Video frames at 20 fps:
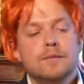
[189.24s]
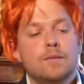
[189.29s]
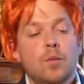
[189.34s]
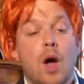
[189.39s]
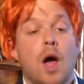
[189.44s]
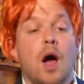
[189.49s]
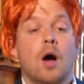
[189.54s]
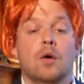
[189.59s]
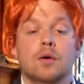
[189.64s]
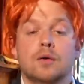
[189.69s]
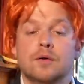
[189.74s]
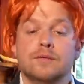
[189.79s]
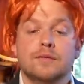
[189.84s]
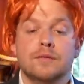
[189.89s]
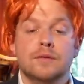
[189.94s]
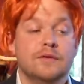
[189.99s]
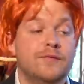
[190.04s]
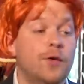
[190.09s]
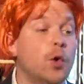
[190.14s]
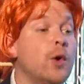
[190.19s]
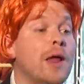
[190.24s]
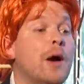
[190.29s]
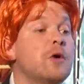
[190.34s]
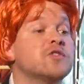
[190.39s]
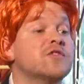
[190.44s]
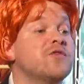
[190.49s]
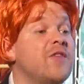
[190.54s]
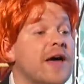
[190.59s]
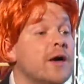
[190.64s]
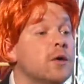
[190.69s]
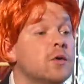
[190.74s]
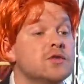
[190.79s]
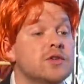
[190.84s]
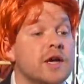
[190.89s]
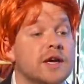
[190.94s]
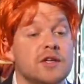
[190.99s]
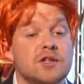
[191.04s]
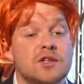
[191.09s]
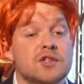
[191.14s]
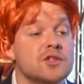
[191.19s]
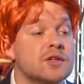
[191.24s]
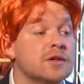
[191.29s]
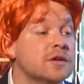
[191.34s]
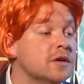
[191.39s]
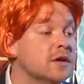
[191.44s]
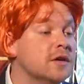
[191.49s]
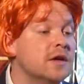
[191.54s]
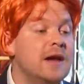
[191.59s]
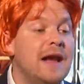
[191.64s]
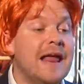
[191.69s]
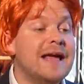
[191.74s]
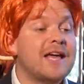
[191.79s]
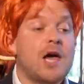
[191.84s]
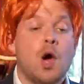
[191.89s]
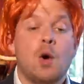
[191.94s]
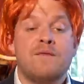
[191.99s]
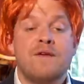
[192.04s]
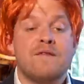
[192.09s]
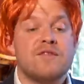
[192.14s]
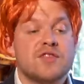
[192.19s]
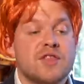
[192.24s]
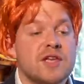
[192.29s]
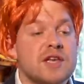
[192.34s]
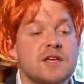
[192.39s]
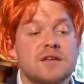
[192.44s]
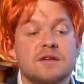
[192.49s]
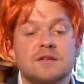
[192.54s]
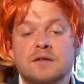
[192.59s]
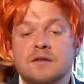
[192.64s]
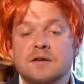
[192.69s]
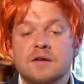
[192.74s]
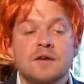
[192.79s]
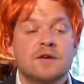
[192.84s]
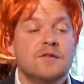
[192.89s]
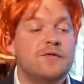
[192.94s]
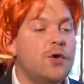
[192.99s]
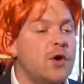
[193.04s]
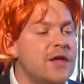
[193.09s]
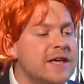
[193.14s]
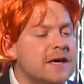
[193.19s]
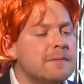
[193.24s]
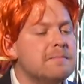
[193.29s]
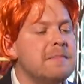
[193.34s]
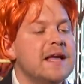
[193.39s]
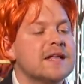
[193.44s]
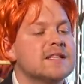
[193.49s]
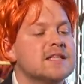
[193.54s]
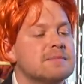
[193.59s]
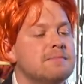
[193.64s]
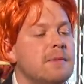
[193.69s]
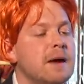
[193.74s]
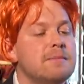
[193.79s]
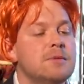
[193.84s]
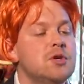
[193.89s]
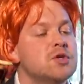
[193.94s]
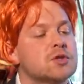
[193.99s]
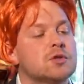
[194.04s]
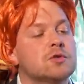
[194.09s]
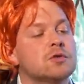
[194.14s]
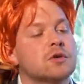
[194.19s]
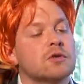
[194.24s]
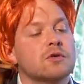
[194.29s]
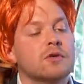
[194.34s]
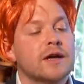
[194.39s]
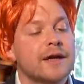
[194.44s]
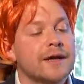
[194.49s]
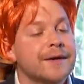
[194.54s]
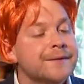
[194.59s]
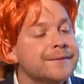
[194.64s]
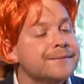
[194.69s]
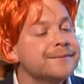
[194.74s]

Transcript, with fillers: Well, if all else fails, I can just let go of everything and fully commit to my musical career.